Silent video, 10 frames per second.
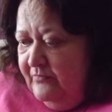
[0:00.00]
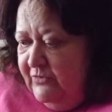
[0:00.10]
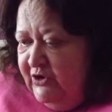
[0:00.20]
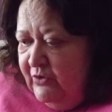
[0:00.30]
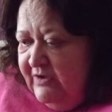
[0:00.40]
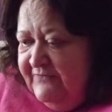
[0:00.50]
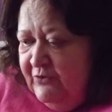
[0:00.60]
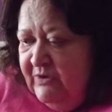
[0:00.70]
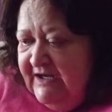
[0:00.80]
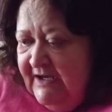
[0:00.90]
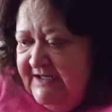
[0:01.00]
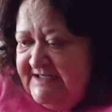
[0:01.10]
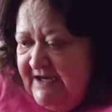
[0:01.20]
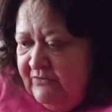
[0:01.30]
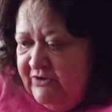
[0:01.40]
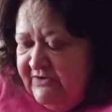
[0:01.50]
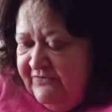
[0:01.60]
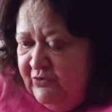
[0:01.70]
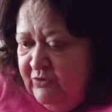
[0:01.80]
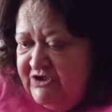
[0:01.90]
You know, if you were lying down and if
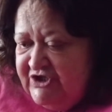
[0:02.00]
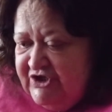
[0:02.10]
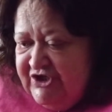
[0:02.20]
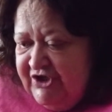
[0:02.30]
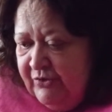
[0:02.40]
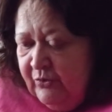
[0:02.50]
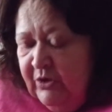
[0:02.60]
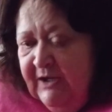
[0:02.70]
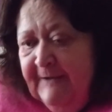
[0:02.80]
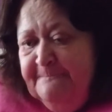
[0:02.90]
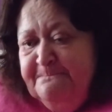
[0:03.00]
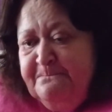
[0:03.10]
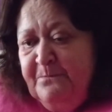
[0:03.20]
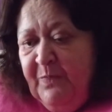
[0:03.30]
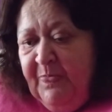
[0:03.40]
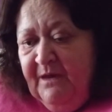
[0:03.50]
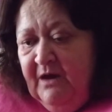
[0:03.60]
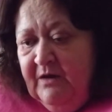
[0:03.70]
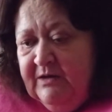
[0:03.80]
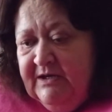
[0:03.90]
you wanted to
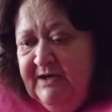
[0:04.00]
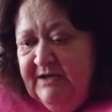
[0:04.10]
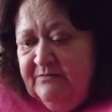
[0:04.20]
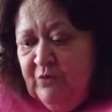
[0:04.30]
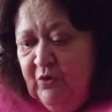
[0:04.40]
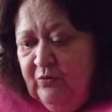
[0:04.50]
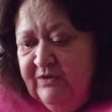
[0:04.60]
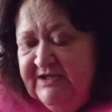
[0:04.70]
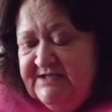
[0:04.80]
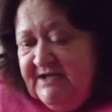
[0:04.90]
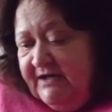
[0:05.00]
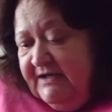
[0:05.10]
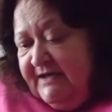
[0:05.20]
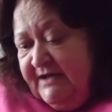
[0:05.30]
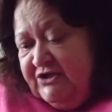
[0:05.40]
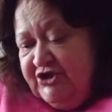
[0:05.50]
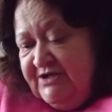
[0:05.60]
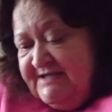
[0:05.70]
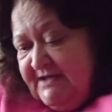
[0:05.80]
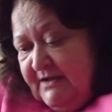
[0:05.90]
connect more with your psychic
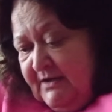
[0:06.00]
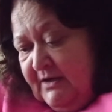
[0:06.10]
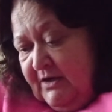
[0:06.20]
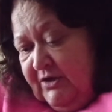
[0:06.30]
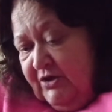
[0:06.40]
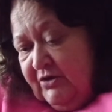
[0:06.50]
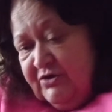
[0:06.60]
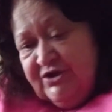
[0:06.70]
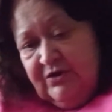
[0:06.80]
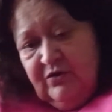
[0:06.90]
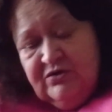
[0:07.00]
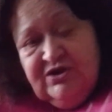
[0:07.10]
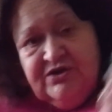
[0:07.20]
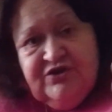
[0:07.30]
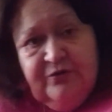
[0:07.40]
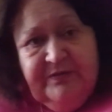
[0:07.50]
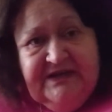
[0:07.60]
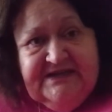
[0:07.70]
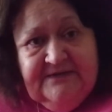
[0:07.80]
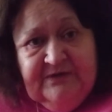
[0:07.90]
energies, you could hold on to a
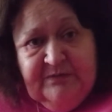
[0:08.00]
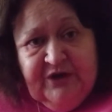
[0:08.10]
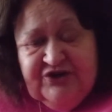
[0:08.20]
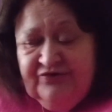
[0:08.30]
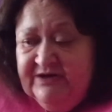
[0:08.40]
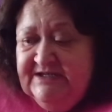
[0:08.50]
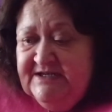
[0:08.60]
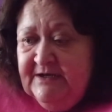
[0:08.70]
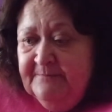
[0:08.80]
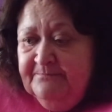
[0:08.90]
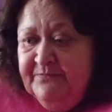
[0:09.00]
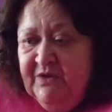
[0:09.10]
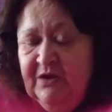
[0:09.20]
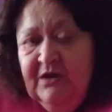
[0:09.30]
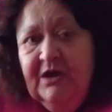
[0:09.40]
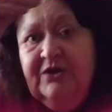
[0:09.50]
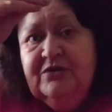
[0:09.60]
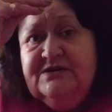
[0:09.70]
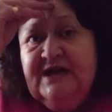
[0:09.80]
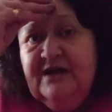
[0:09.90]
piece of labradorite, and you
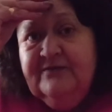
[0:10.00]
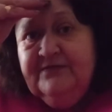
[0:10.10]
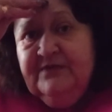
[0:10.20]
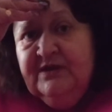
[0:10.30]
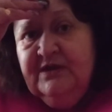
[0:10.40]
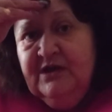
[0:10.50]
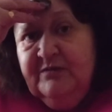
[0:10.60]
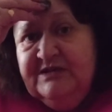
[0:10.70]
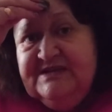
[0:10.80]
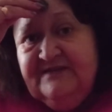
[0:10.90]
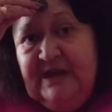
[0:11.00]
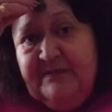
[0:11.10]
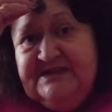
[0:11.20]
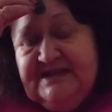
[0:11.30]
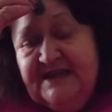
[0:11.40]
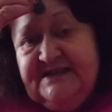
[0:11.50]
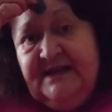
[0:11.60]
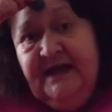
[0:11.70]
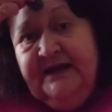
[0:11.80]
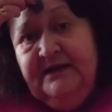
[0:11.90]
could have a piece of lapis
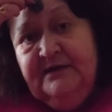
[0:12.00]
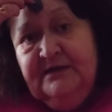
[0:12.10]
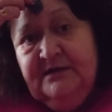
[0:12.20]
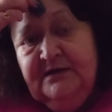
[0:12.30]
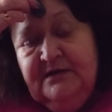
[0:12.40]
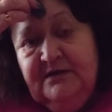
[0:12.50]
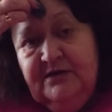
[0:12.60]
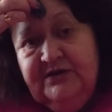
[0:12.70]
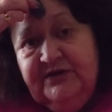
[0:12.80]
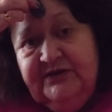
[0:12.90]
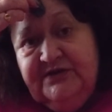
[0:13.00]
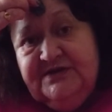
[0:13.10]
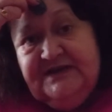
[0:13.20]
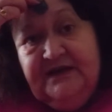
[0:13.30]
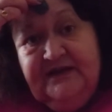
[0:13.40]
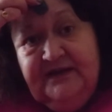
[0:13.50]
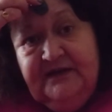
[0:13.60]
lazuli on your third eye there.